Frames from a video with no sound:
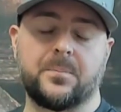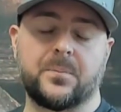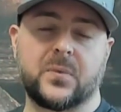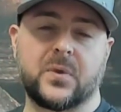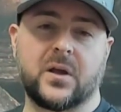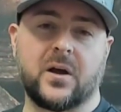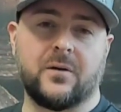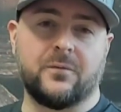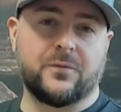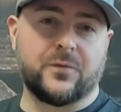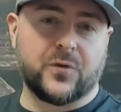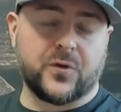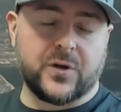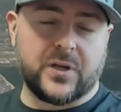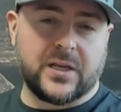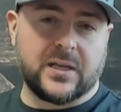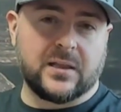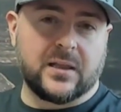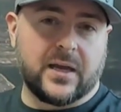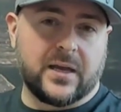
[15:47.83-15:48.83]

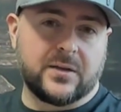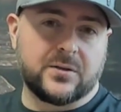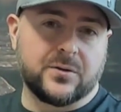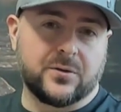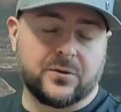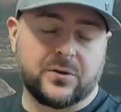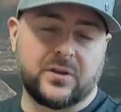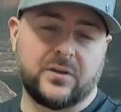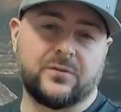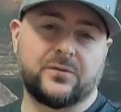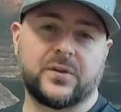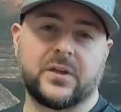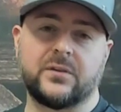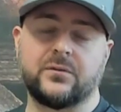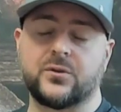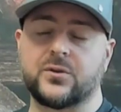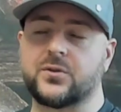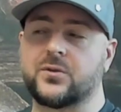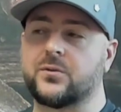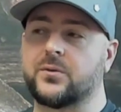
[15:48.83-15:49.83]
Comforting, light, earthy
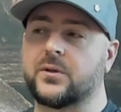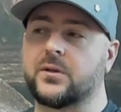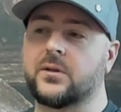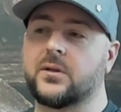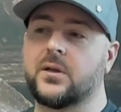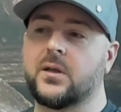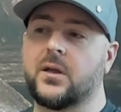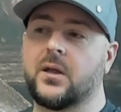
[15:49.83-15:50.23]
flavor to it.